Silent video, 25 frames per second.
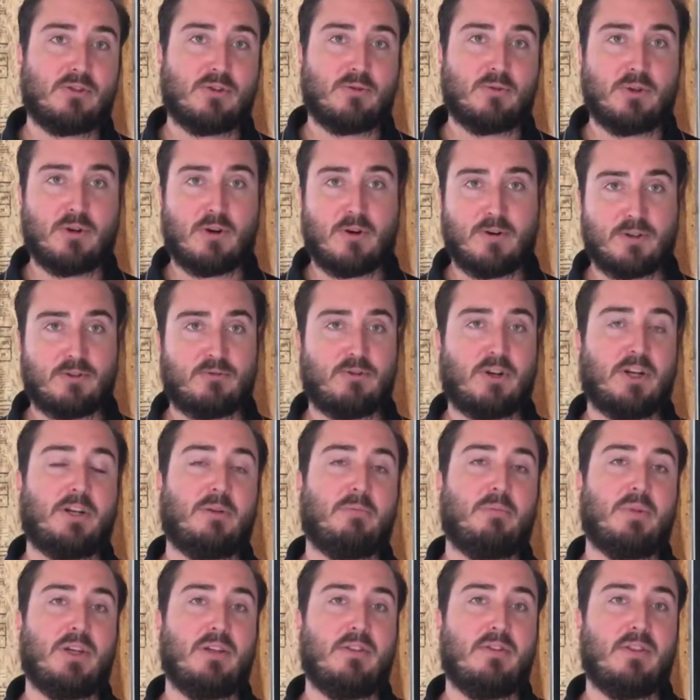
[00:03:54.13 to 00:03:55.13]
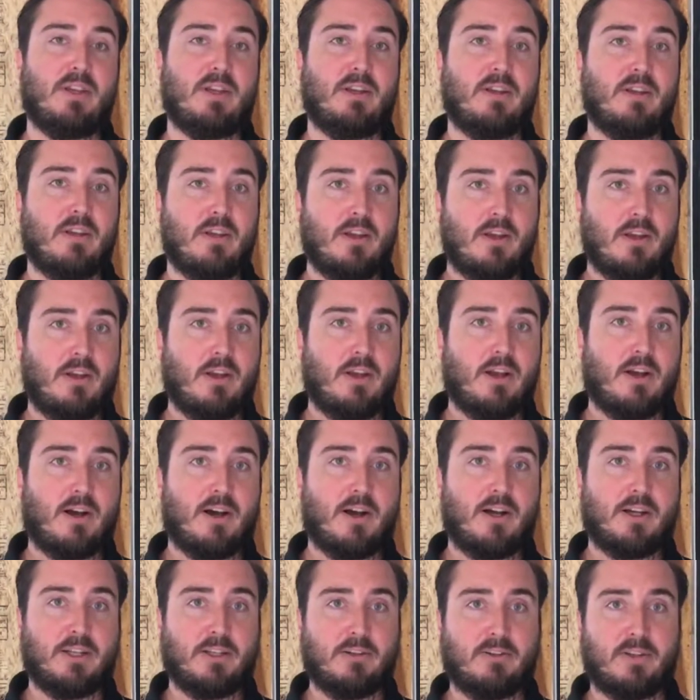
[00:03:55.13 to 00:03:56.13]
So we always recommend
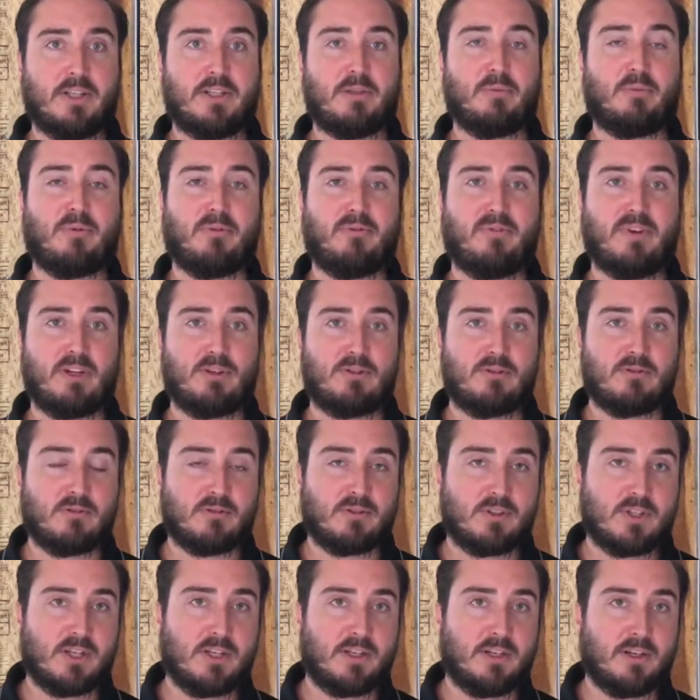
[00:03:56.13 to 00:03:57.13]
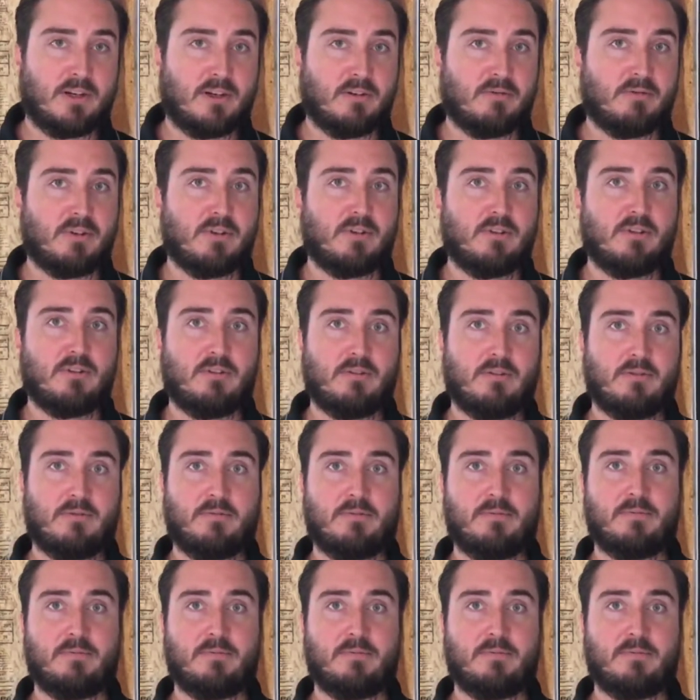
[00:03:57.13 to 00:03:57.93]
that you let the professionals take care of it.